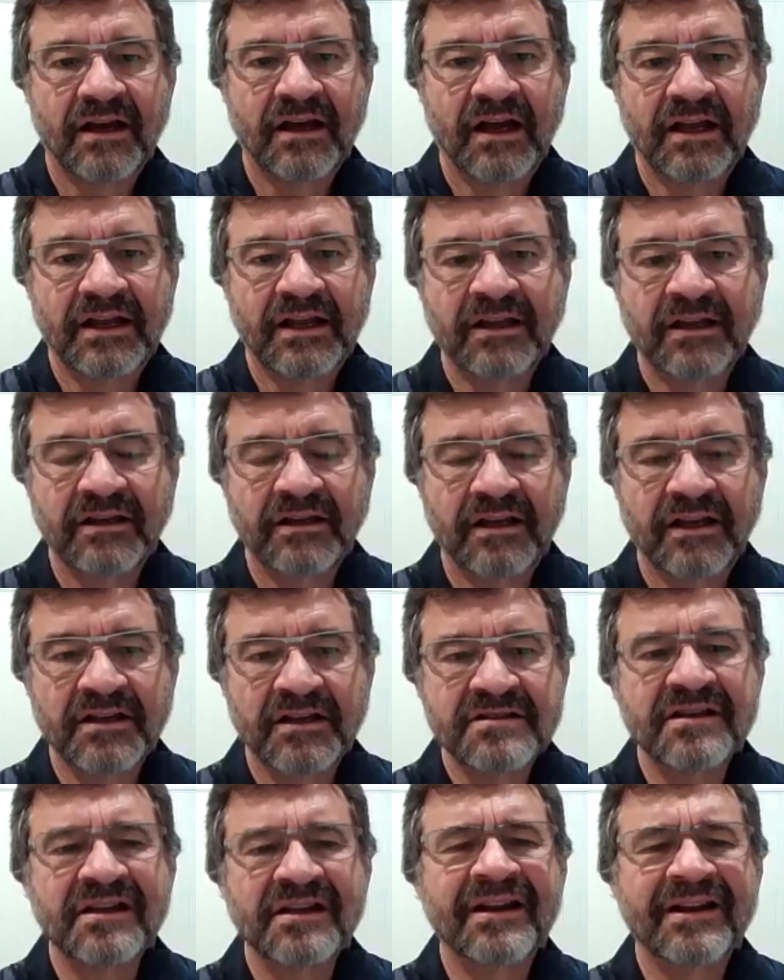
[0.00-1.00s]
it's
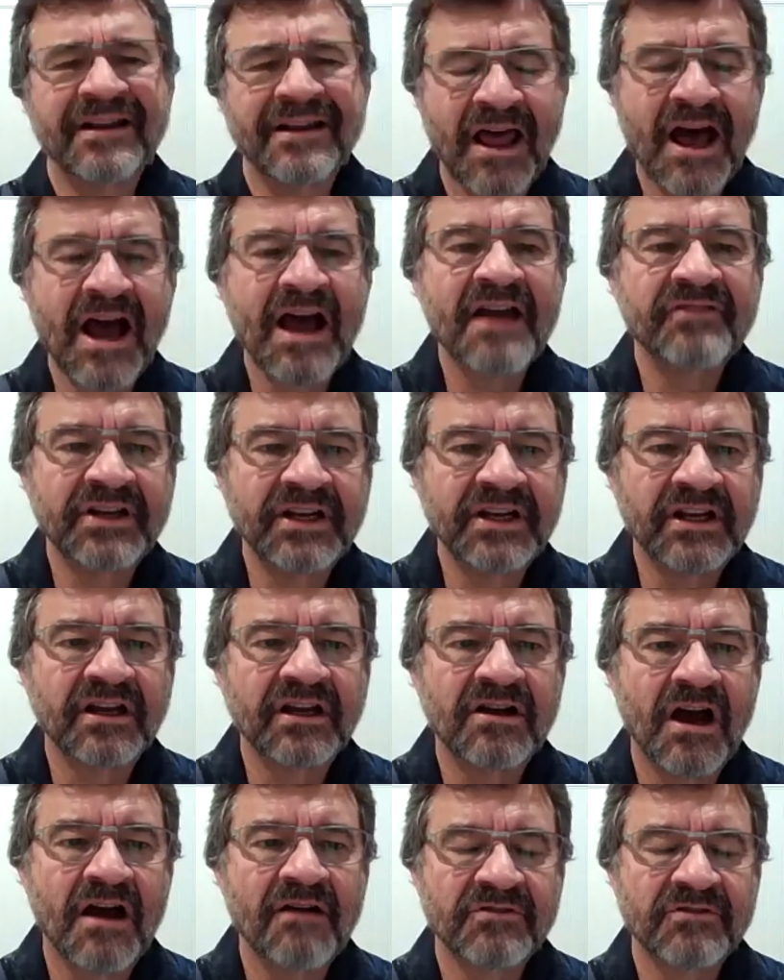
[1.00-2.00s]
an enlivening
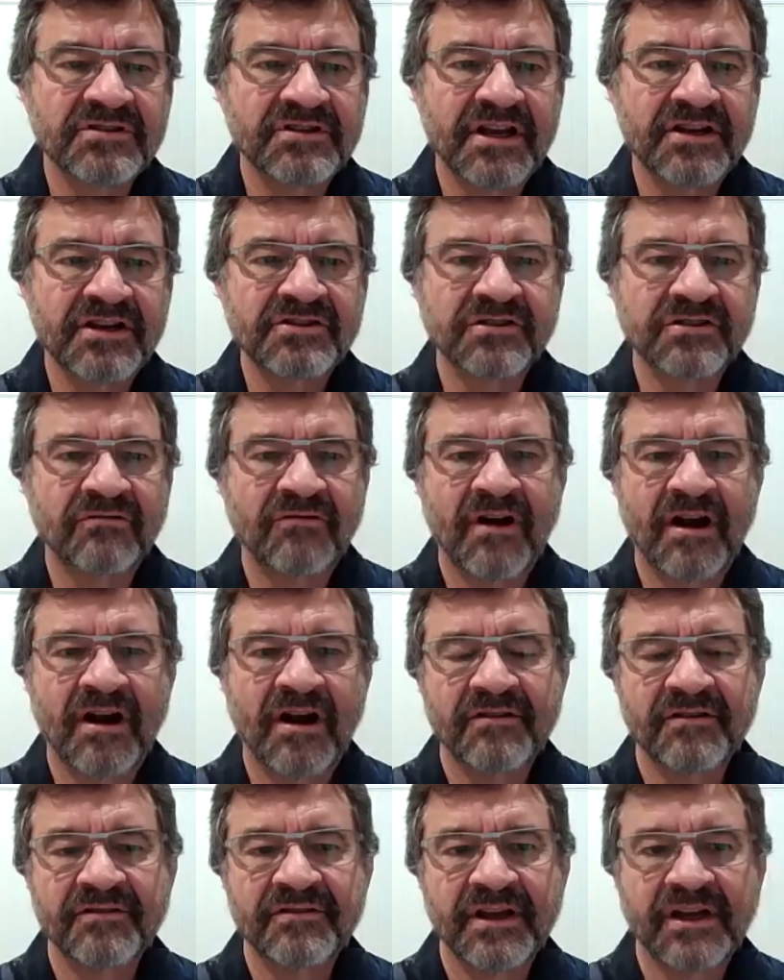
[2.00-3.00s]
conversation rather
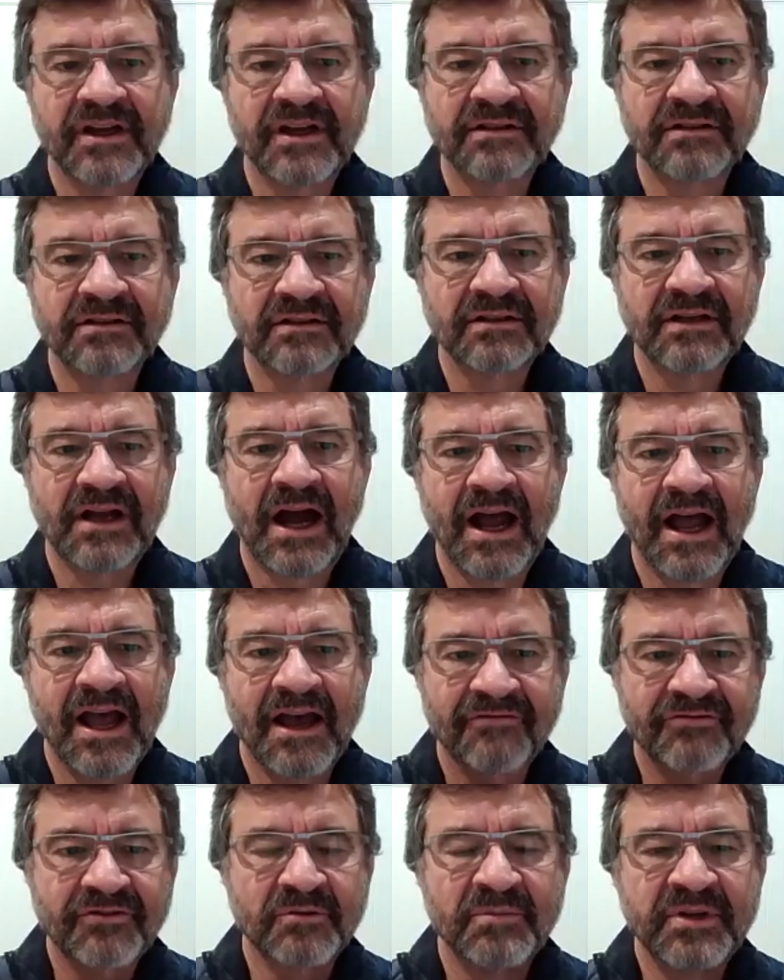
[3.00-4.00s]
than I have
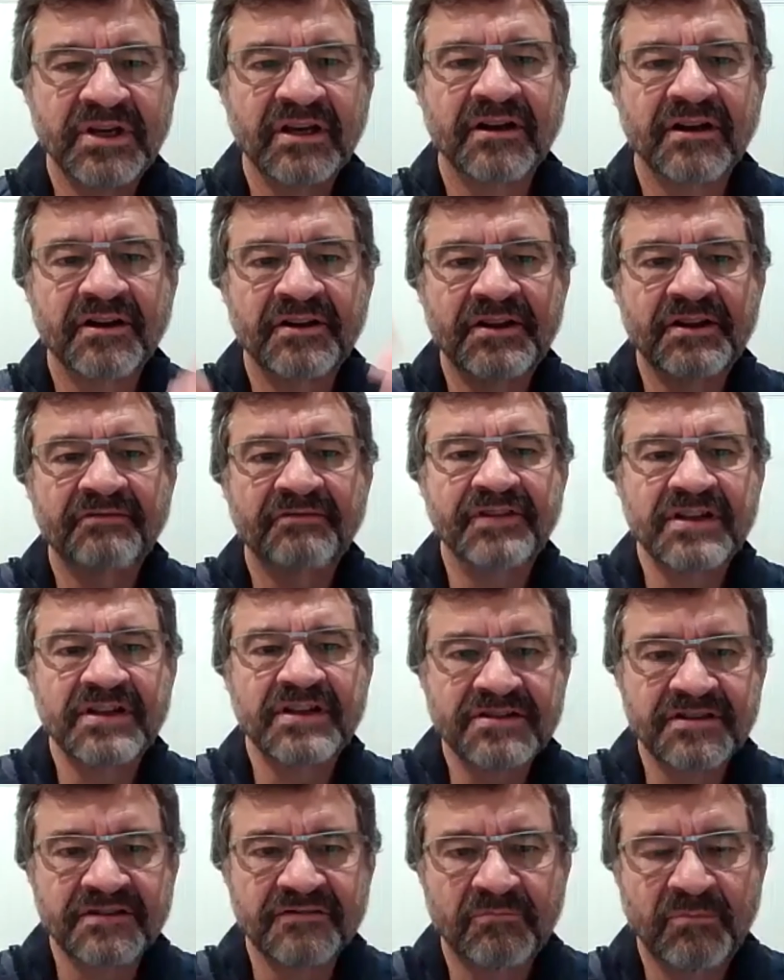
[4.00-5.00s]
to be in a
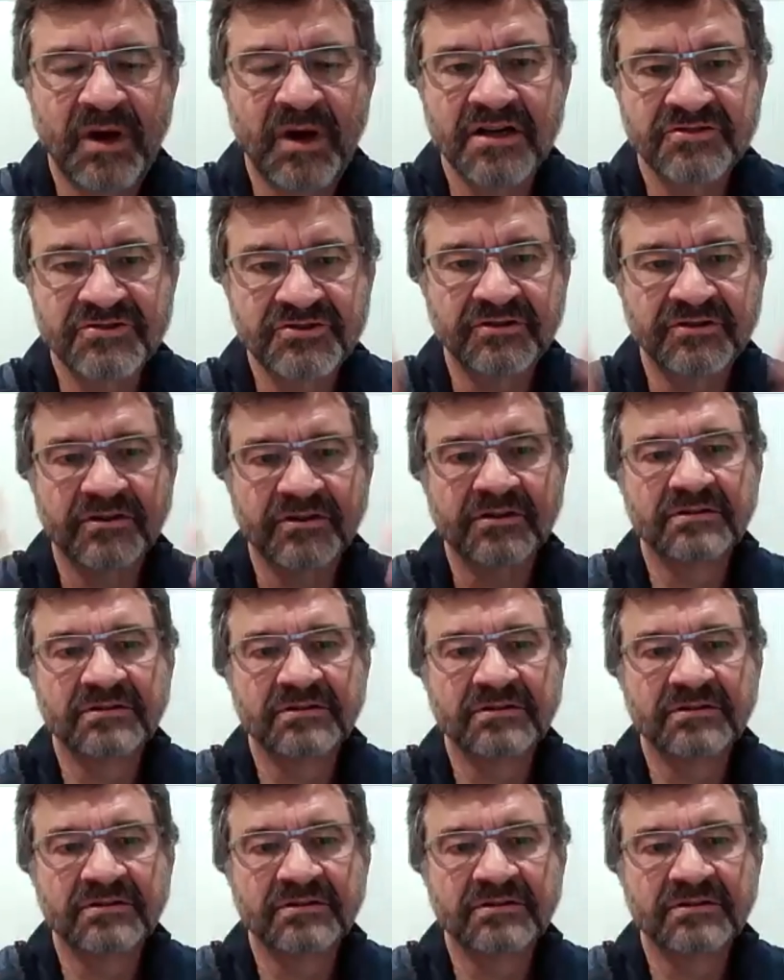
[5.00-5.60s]
defensive posture.